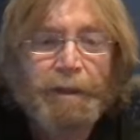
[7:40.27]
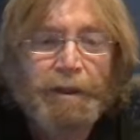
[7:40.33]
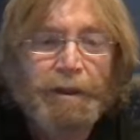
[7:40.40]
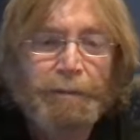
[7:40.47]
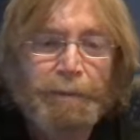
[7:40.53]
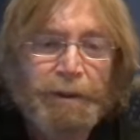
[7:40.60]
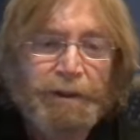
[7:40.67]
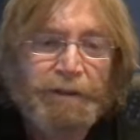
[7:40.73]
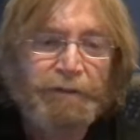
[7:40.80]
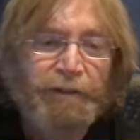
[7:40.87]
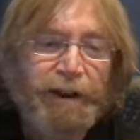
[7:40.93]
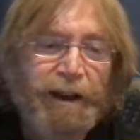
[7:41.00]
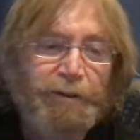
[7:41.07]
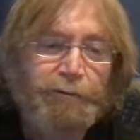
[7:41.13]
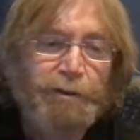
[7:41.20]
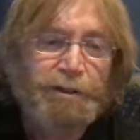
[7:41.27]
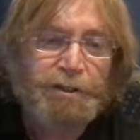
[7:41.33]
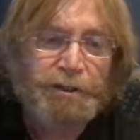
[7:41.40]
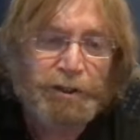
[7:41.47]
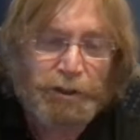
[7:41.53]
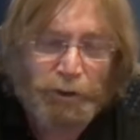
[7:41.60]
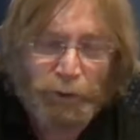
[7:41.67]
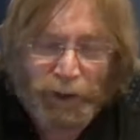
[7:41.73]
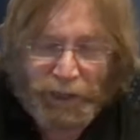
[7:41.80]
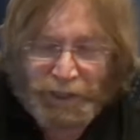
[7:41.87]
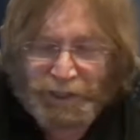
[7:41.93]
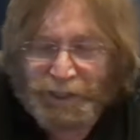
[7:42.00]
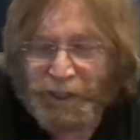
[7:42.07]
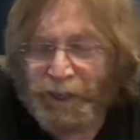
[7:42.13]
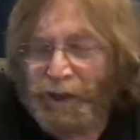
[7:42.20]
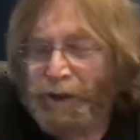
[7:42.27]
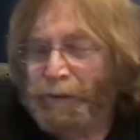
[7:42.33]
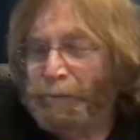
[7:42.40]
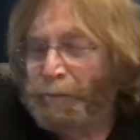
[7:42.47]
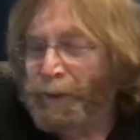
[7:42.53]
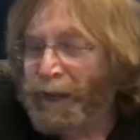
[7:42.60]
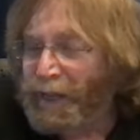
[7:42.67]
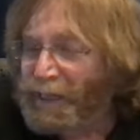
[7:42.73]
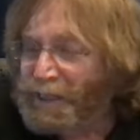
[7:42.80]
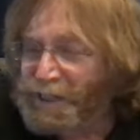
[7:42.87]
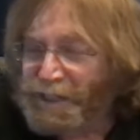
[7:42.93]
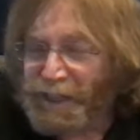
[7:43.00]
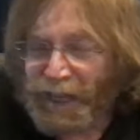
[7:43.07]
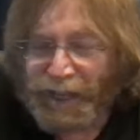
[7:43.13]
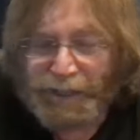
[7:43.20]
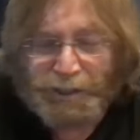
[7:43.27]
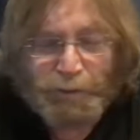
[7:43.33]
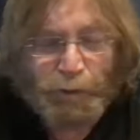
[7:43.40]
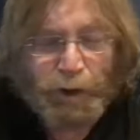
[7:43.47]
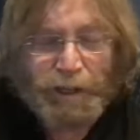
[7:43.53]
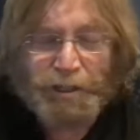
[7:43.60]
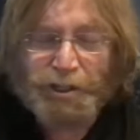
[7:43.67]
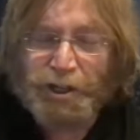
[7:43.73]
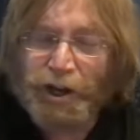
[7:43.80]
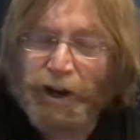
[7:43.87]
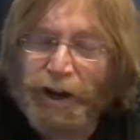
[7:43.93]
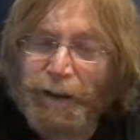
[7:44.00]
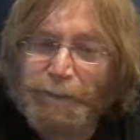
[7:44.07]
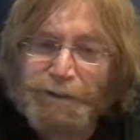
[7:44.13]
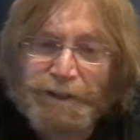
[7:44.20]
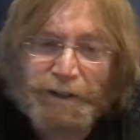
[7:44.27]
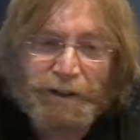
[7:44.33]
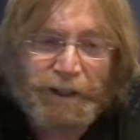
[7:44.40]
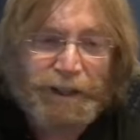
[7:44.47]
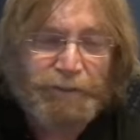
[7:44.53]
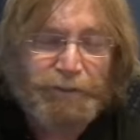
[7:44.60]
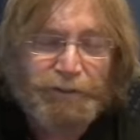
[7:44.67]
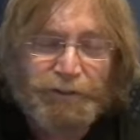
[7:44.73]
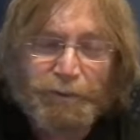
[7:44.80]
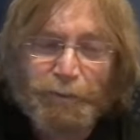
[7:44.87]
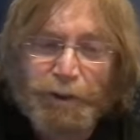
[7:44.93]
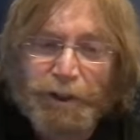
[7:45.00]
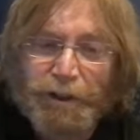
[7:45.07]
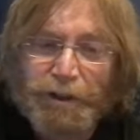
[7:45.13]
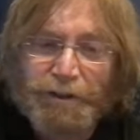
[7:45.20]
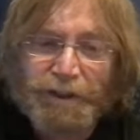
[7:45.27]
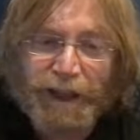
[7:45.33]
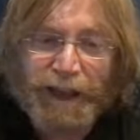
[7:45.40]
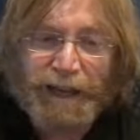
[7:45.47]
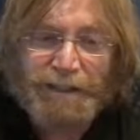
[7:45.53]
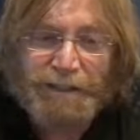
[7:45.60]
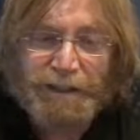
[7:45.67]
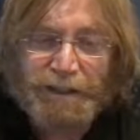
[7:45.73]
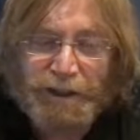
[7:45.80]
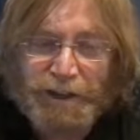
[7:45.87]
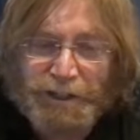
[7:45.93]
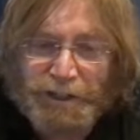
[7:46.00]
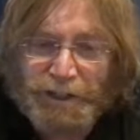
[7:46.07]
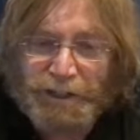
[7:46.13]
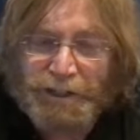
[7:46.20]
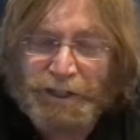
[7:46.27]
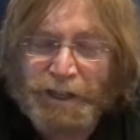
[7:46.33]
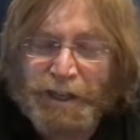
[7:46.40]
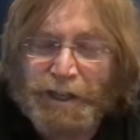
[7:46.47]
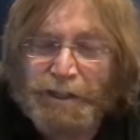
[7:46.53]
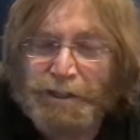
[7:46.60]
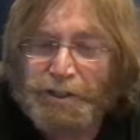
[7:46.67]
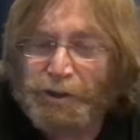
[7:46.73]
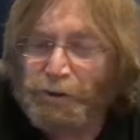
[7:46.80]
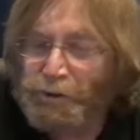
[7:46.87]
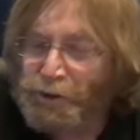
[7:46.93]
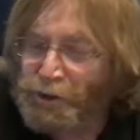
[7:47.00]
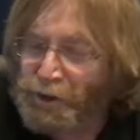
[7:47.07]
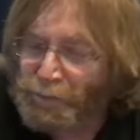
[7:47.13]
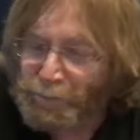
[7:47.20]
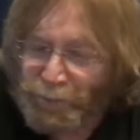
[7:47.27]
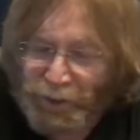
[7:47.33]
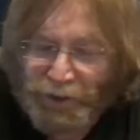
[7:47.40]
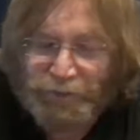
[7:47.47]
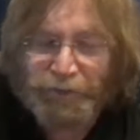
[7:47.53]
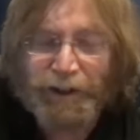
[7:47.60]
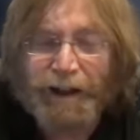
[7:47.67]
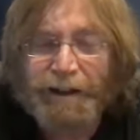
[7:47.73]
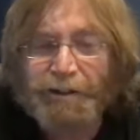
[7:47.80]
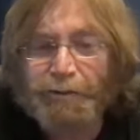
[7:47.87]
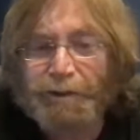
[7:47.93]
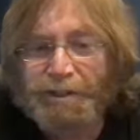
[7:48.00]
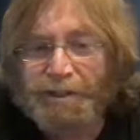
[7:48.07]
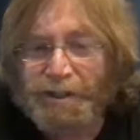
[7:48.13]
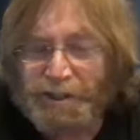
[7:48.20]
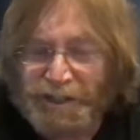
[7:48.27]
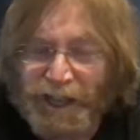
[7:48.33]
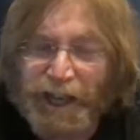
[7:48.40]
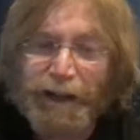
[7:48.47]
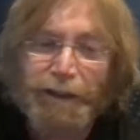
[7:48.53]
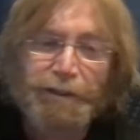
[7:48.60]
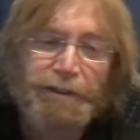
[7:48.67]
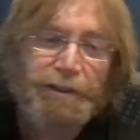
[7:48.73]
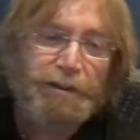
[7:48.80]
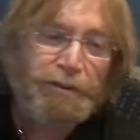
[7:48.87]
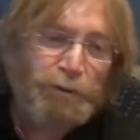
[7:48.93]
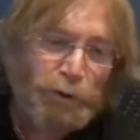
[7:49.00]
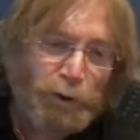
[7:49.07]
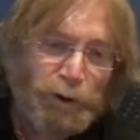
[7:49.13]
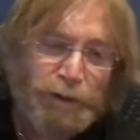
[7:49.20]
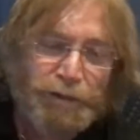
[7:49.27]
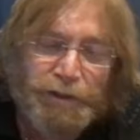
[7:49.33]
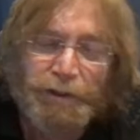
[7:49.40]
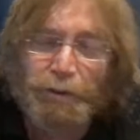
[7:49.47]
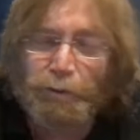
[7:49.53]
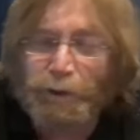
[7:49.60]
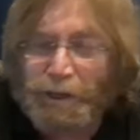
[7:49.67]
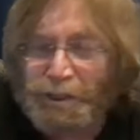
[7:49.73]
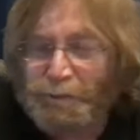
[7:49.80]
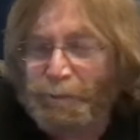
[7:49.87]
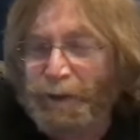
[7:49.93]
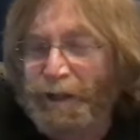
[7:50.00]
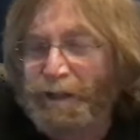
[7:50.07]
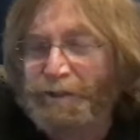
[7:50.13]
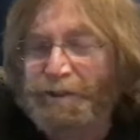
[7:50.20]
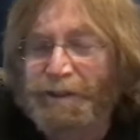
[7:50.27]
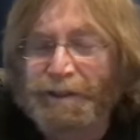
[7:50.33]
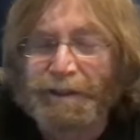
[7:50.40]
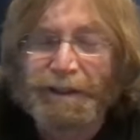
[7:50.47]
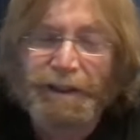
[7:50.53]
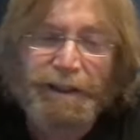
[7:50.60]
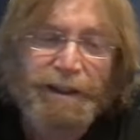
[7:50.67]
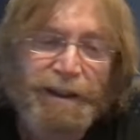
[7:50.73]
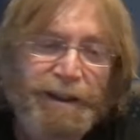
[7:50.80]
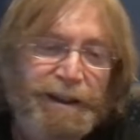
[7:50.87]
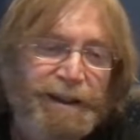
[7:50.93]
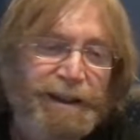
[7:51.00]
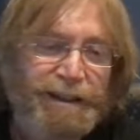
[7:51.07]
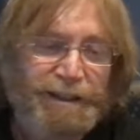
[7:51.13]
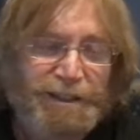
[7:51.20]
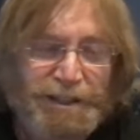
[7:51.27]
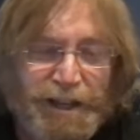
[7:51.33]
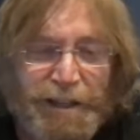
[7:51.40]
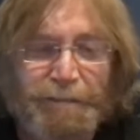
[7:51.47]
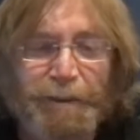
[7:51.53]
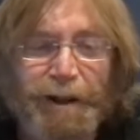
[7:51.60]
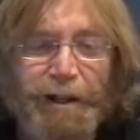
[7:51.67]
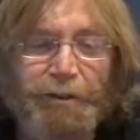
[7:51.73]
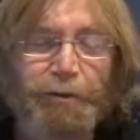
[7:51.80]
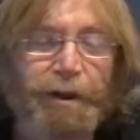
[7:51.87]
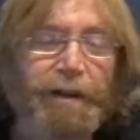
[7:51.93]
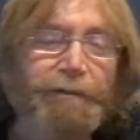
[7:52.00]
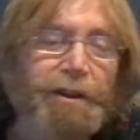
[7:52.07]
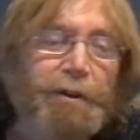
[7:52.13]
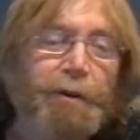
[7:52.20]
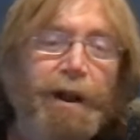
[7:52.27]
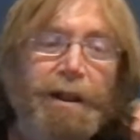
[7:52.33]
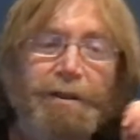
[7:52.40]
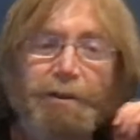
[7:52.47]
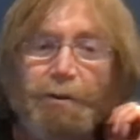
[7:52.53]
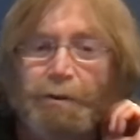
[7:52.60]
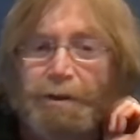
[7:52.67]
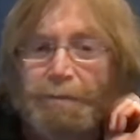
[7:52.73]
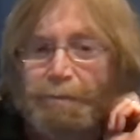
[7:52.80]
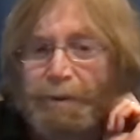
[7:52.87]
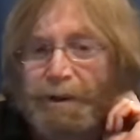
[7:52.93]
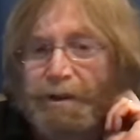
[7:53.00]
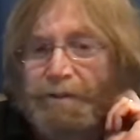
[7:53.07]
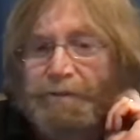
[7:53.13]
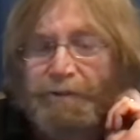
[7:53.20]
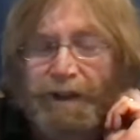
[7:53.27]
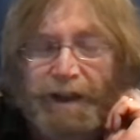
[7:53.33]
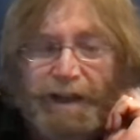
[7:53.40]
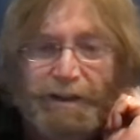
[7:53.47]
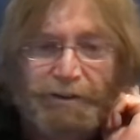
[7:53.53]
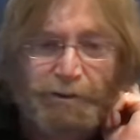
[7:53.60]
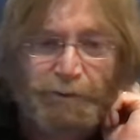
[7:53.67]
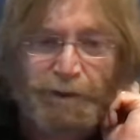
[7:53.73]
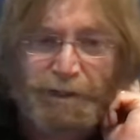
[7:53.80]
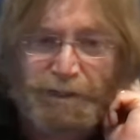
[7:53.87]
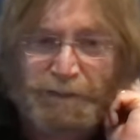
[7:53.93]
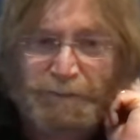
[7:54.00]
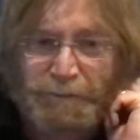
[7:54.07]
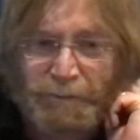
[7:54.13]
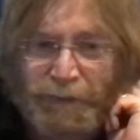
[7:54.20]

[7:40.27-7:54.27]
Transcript: you're building factories in the US Many states want jobs and will give you some really good tax deductions. So you can build factories in the South, in the North, in the Rust Belt, in the, in the Sun Belt, wherever you want to do it, build factories.